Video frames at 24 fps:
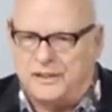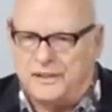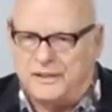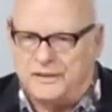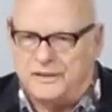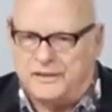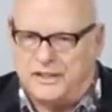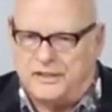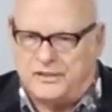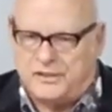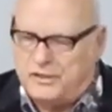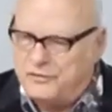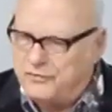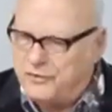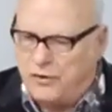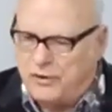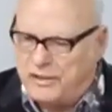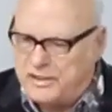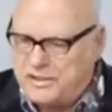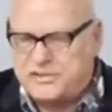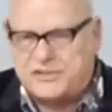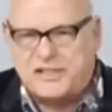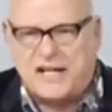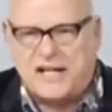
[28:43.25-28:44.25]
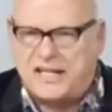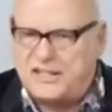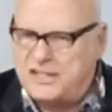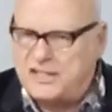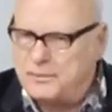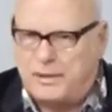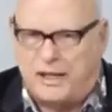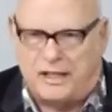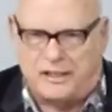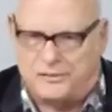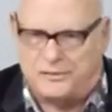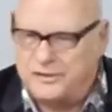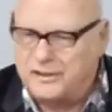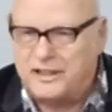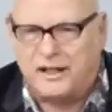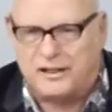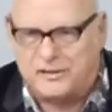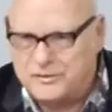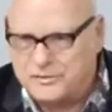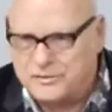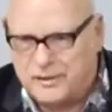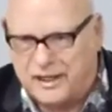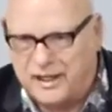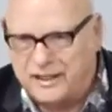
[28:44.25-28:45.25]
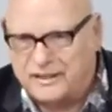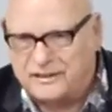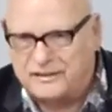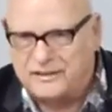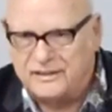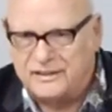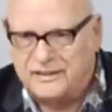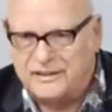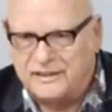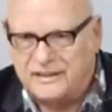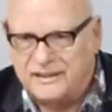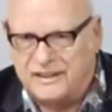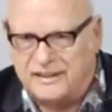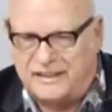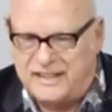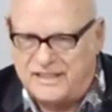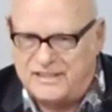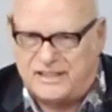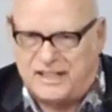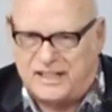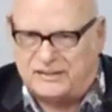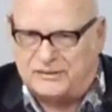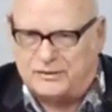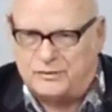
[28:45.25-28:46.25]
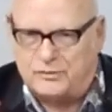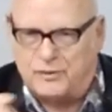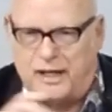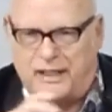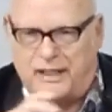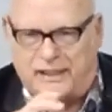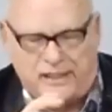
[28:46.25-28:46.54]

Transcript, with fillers: then you've already signed the bottom of the contract, and He's got the right.